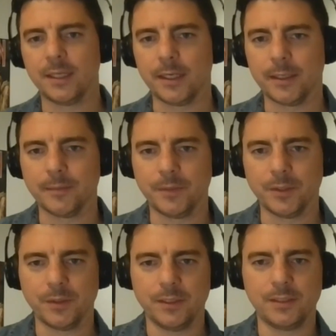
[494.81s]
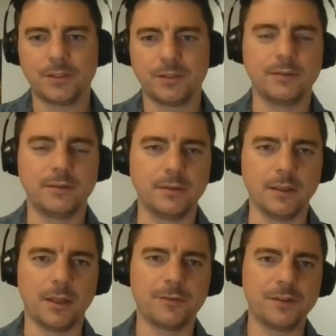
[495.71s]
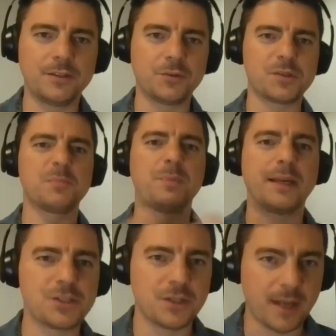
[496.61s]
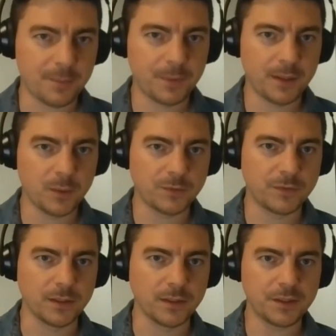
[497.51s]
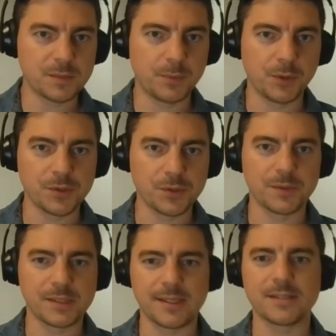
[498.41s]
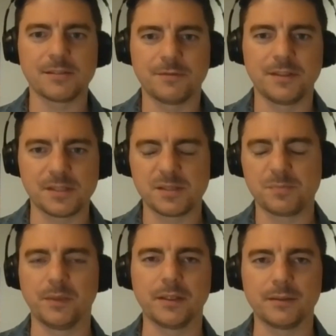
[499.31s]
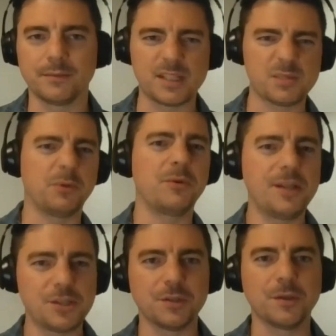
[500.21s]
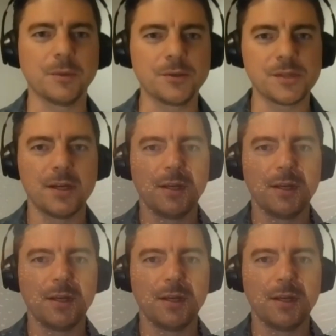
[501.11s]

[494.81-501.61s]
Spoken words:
in a lot of introspection happening with the lyrics, but also a sense of this desperation almost.